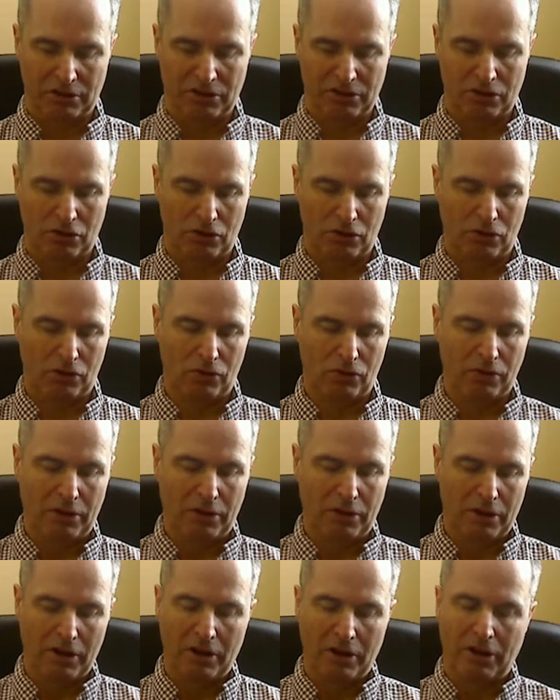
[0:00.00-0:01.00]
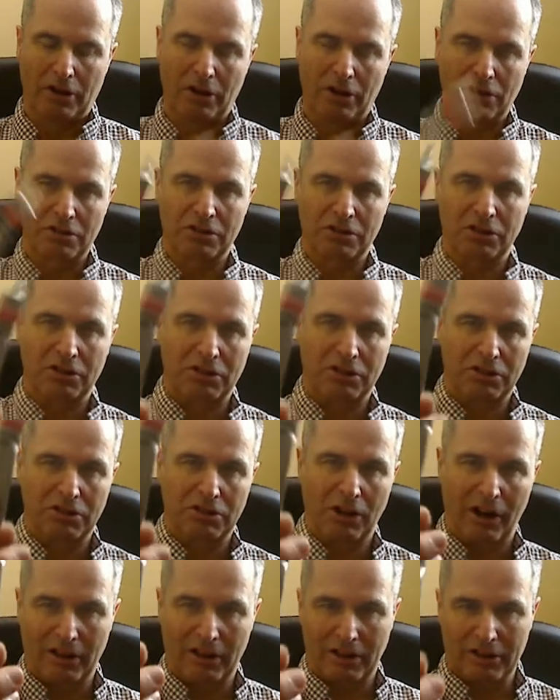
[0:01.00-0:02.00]
So here's the
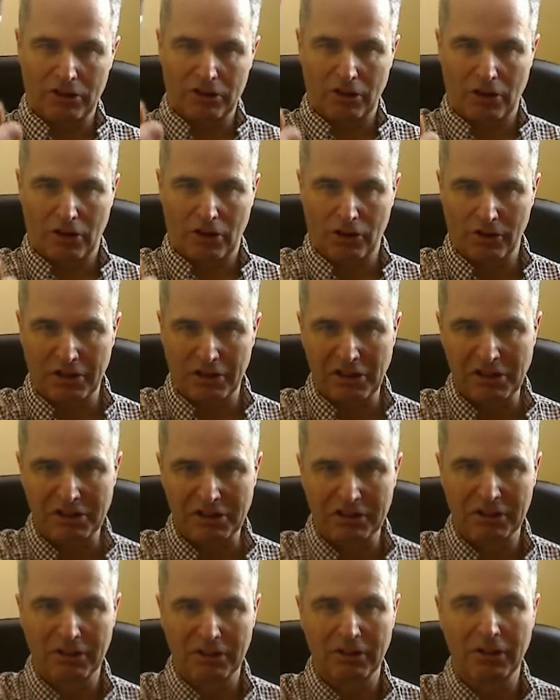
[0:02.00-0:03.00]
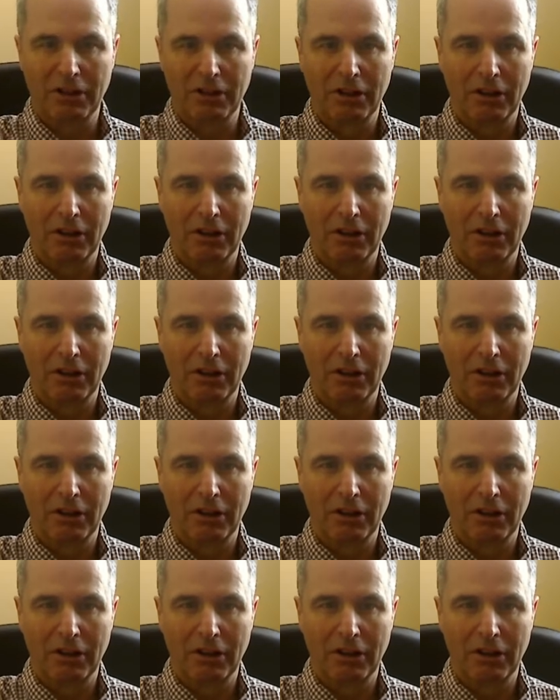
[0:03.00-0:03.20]
dielectric grease.